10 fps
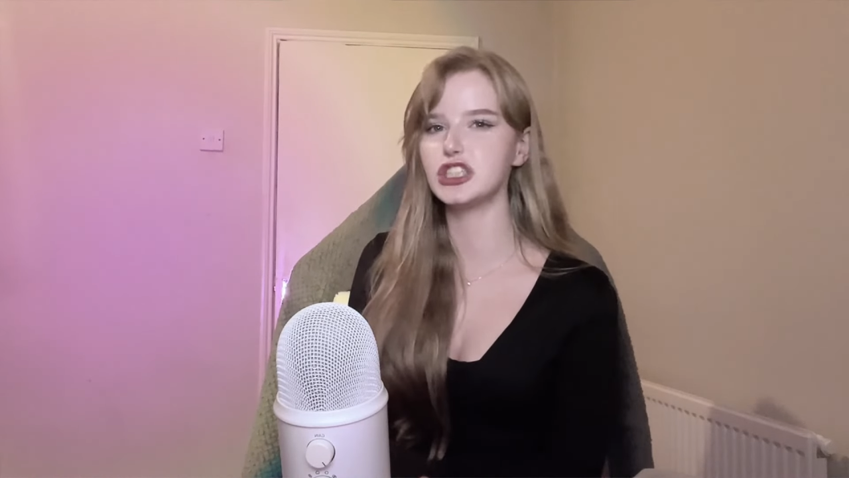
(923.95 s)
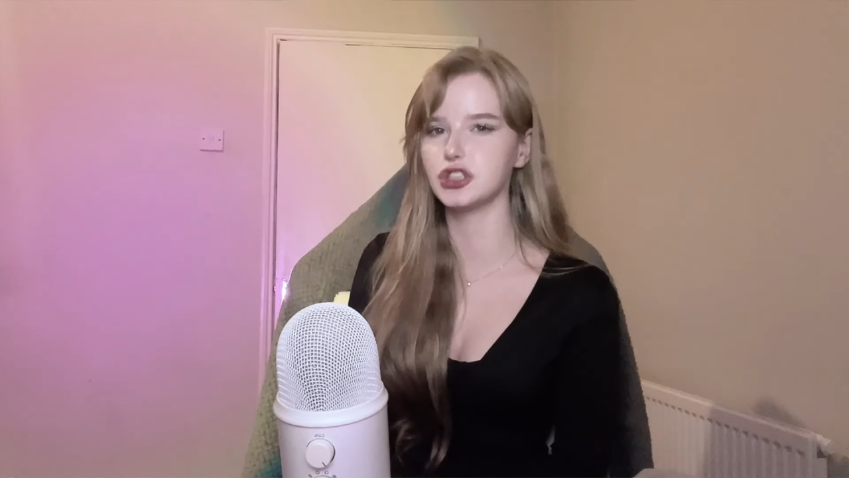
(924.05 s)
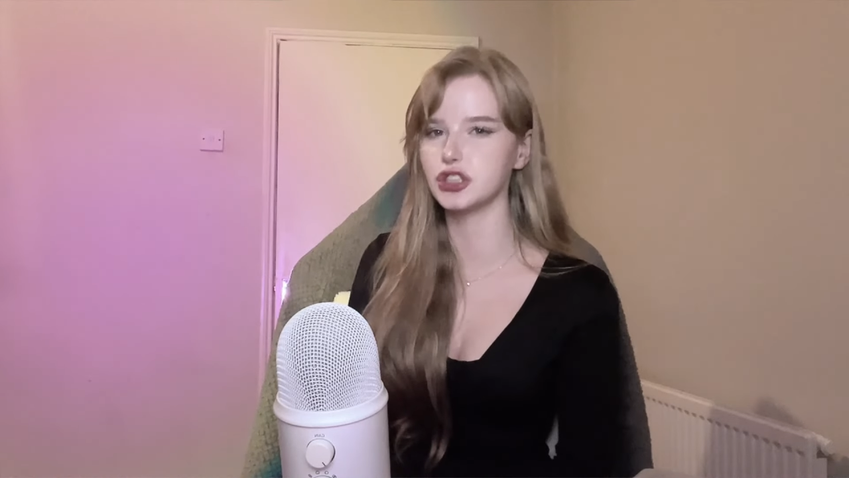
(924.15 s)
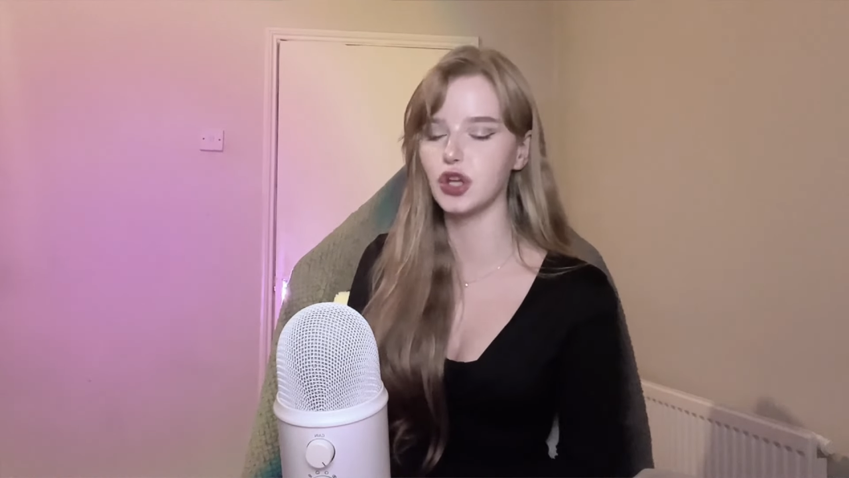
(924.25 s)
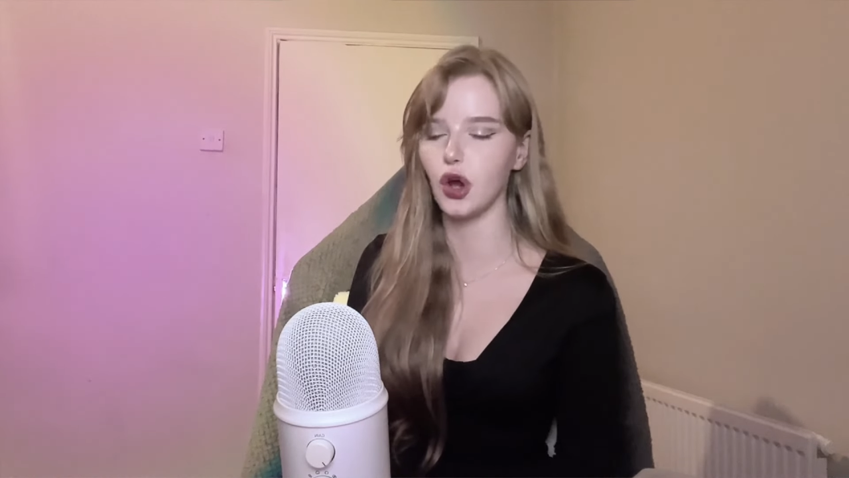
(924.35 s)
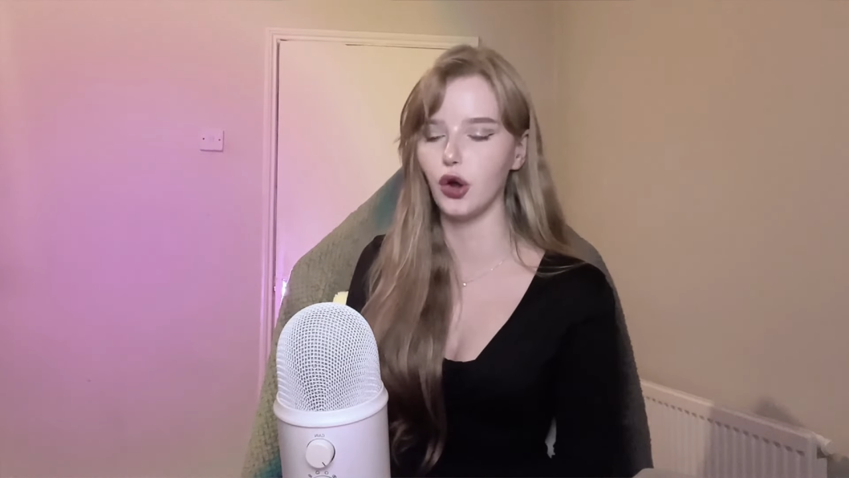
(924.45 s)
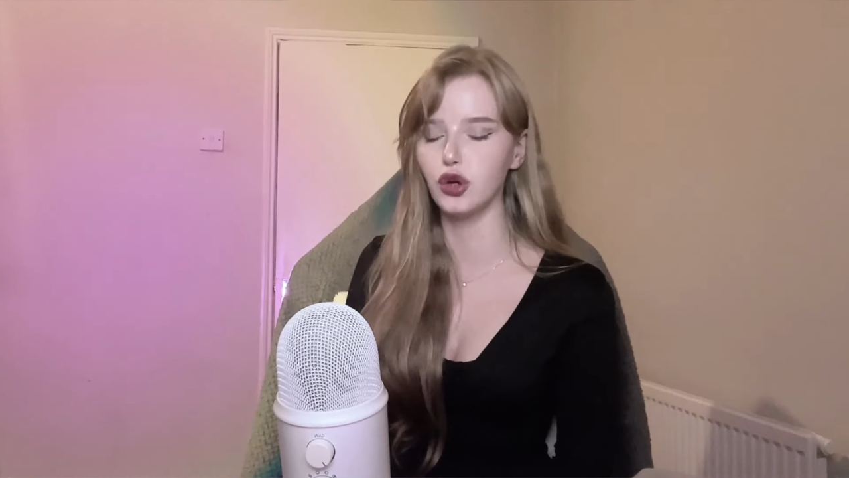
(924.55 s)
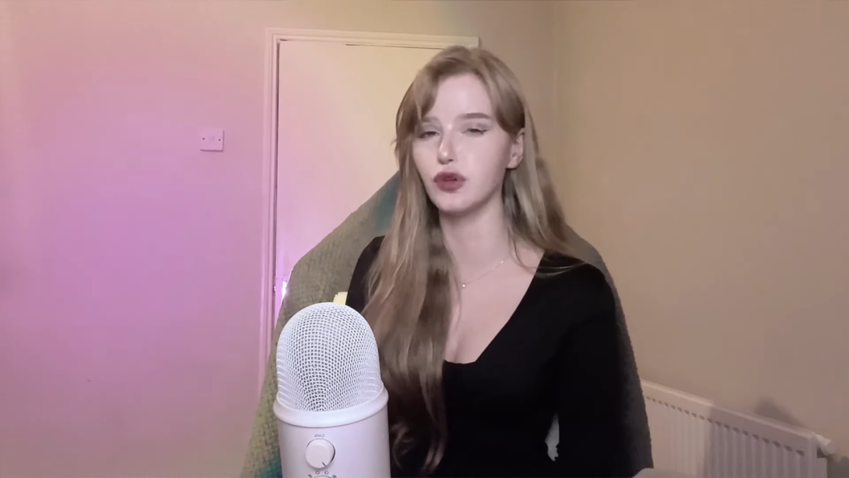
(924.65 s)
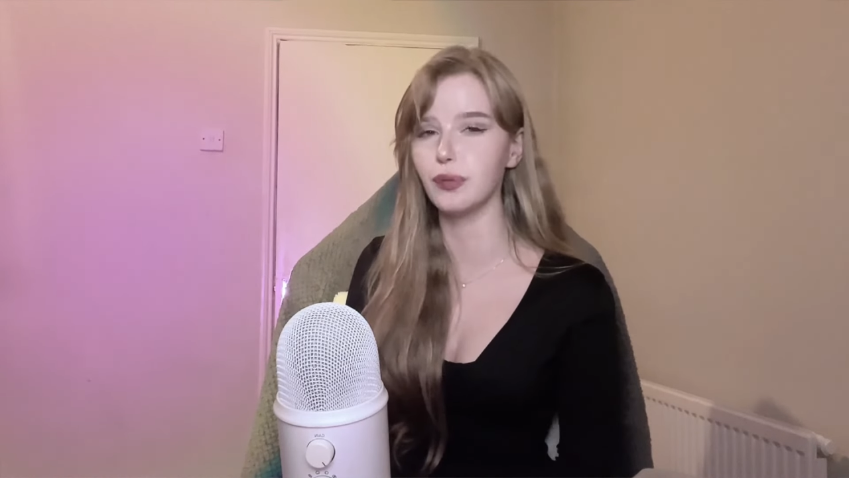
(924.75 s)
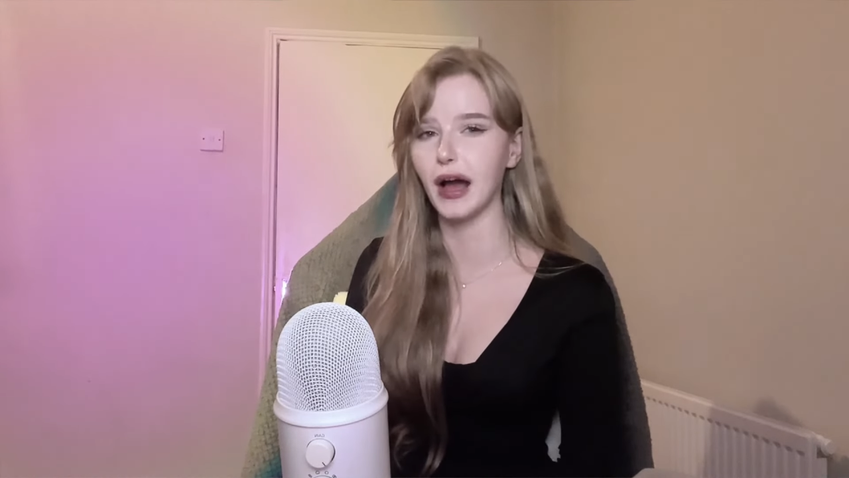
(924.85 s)
is just
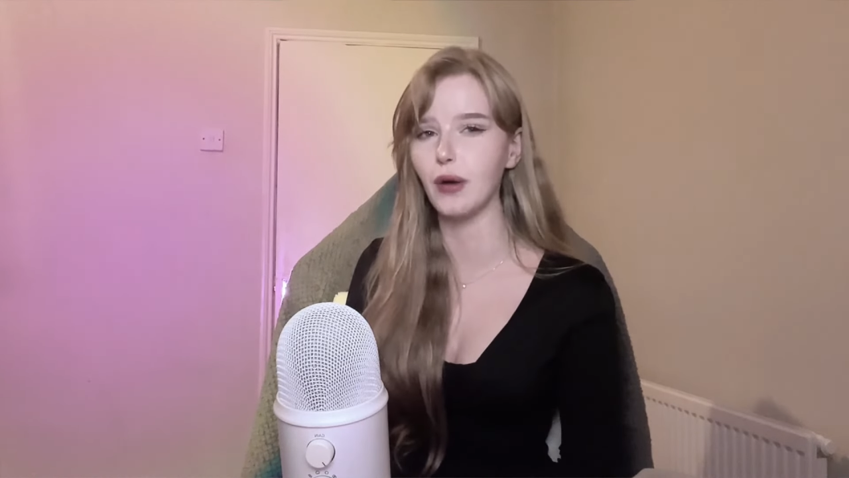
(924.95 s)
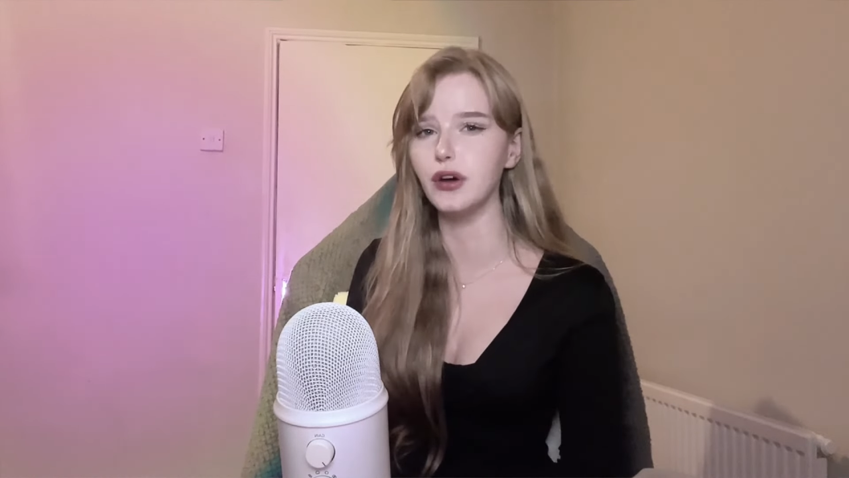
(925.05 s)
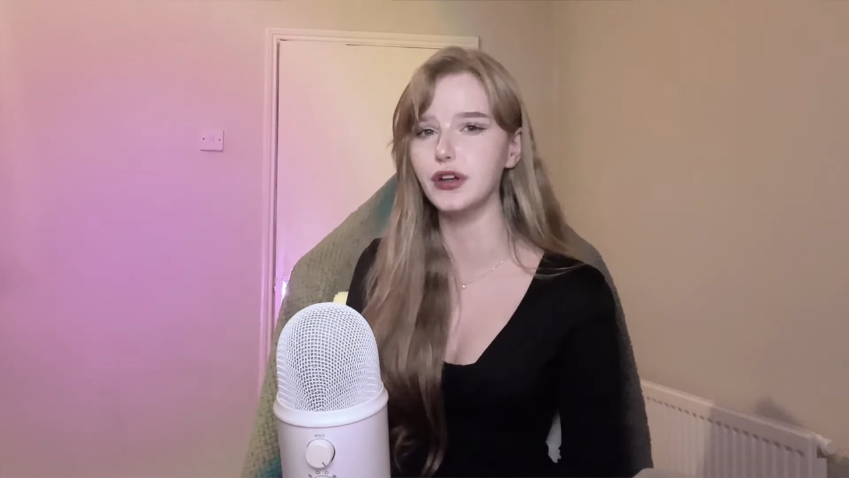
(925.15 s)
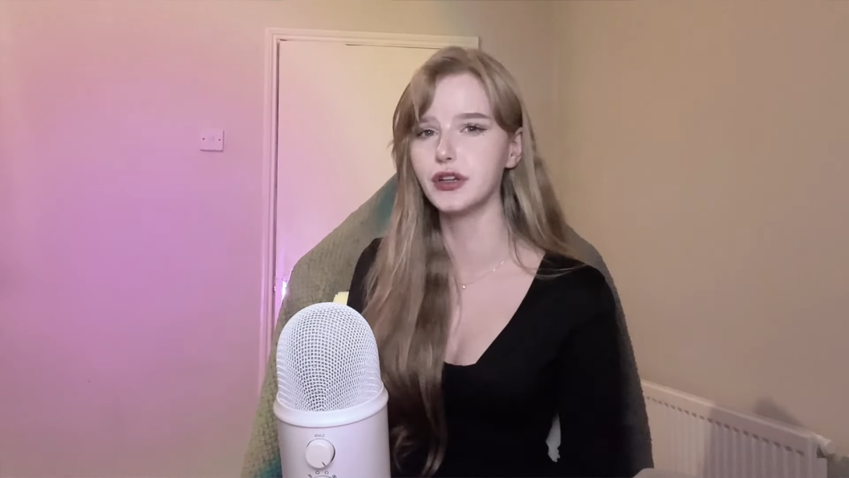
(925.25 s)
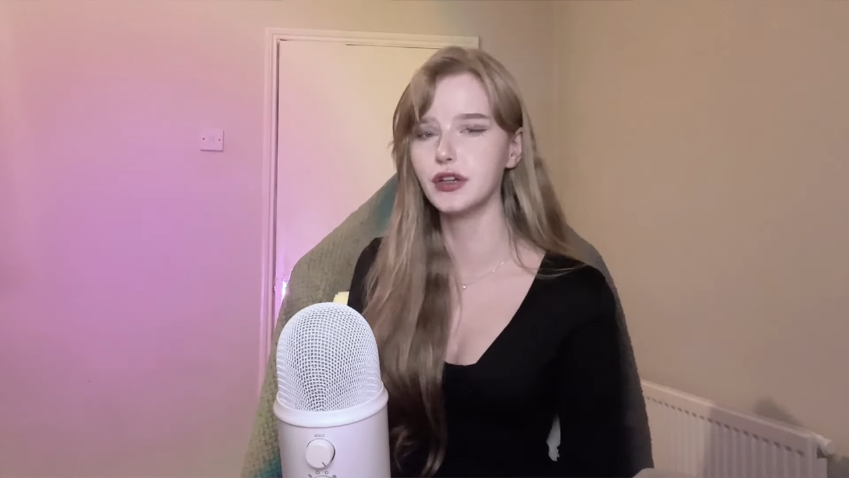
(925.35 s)
overpowered.